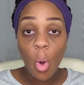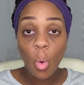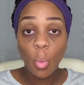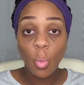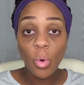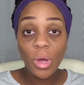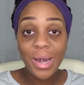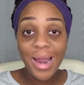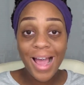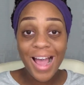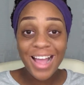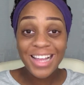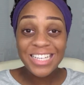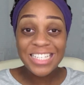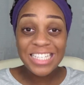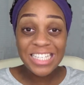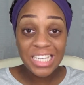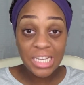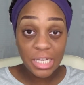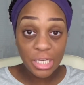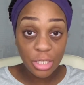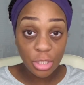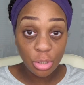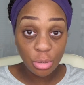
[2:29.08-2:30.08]
when I
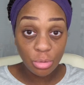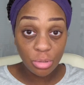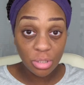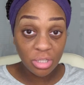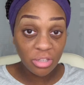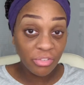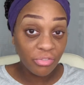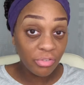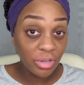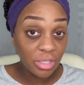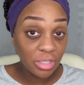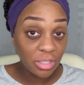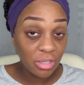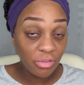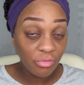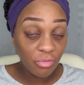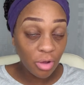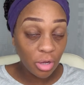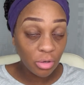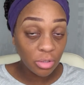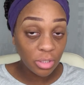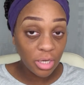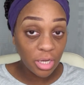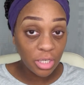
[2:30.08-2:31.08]
did use the Fenty
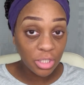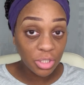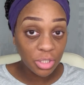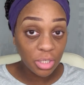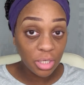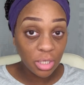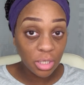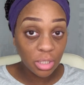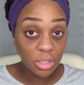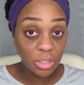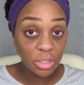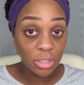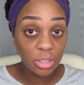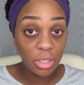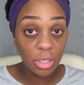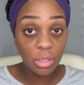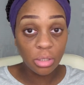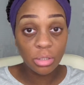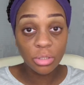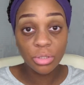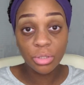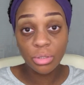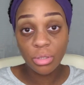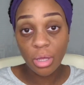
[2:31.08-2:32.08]
foundation and
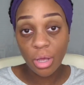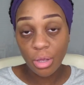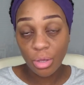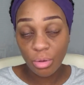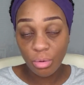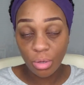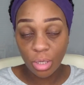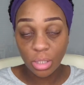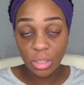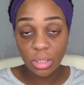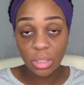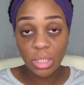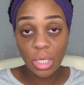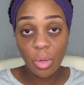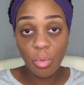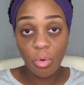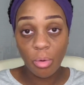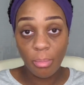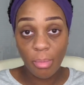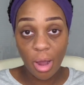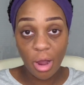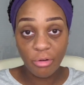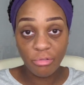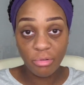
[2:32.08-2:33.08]
concealer so that you can see what
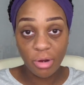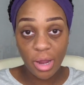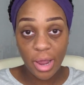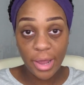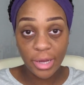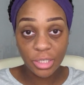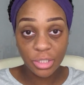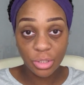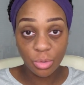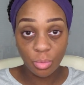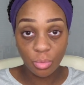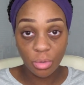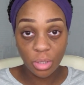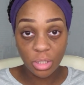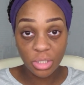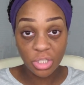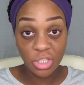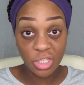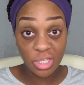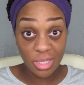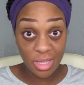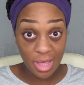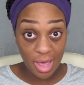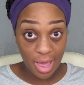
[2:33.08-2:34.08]
my reaction was
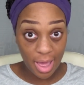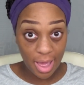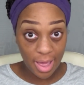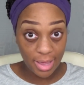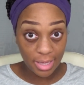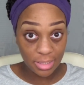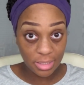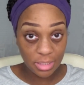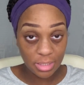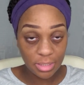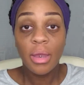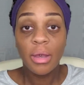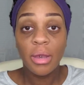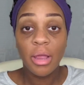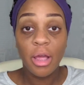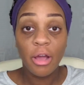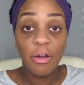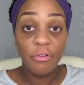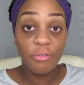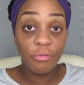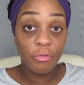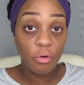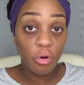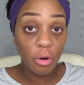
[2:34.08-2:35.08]
to that.
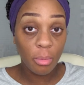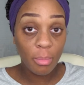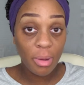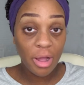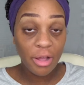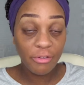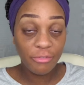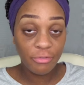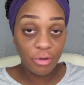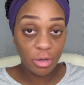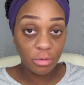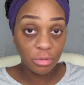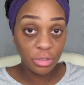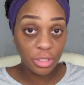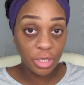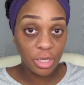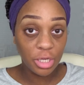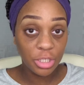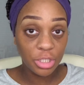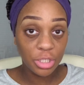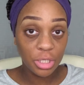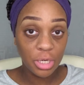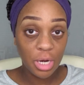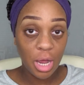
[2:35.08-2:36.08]
Now, for my
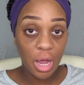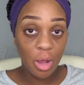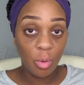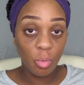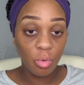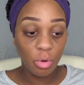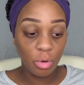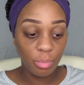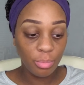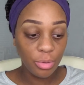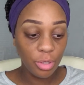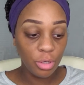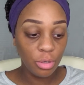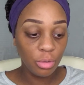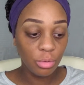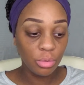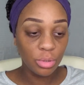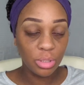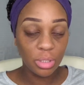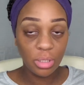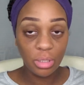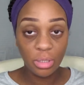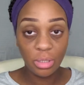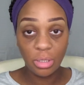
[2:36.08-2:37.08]
foundation, I will be
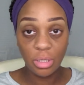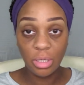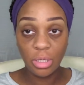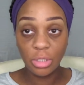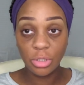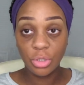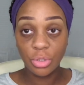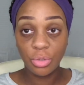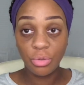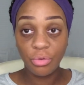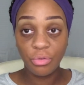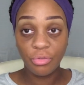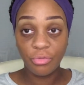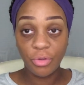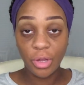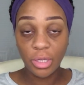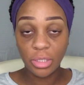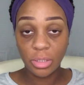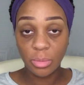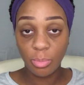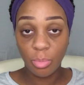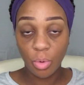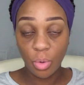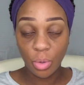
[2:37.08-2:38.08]
using the Too
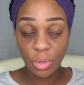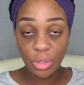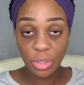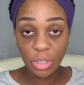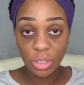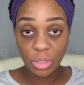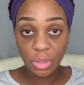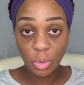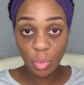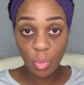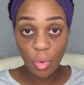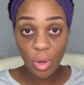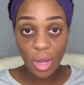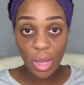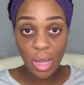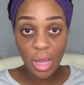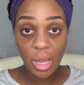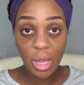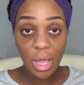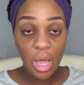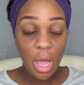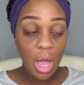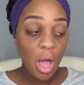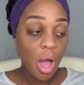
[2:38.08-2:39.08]
Faced Born This
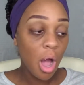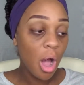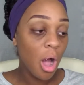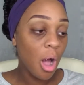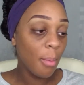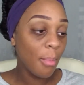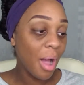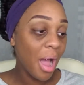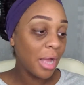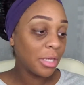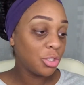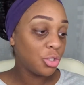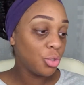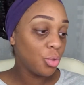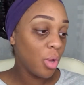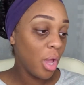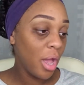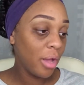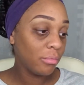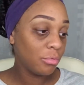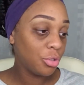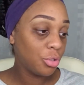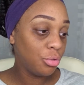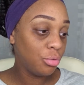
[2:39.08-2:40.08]
Way. I do
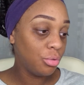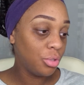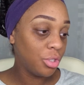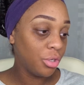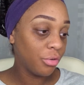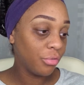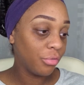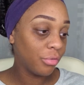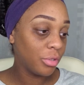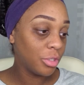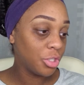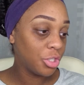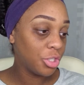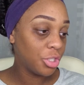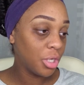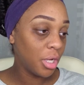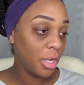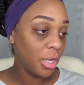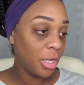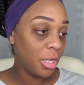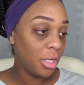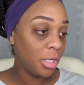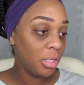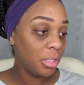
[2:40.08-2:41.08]
have two different
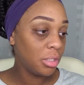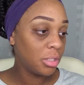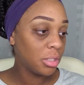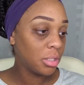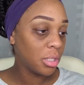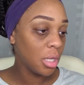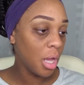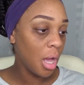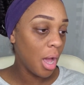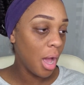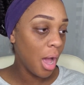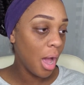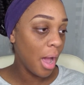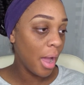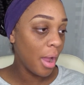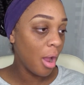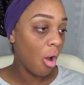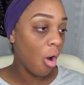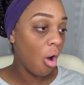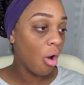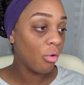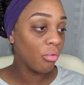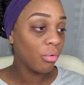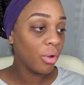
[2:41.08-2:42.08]
shades. I
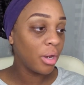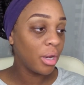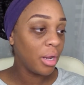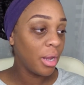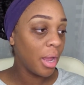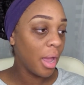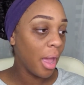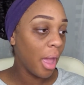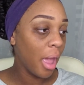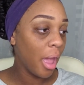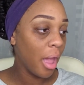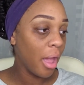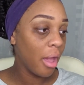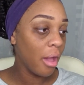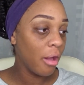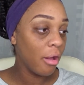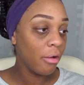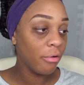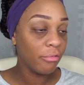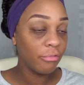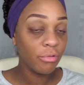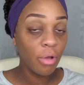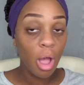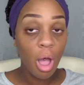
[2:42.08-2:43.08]
already
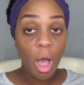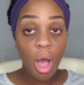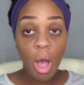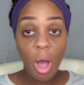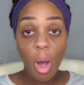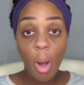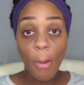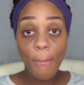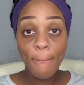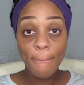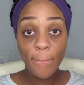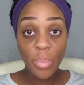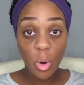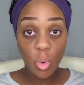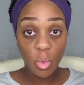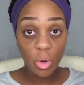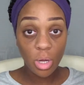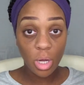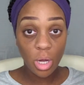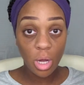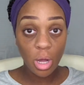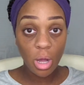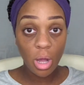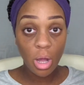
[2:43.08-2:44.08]
have
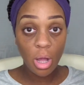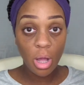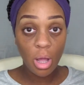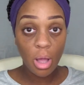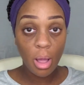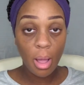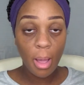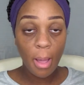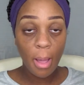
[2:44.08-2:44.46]
Mocha,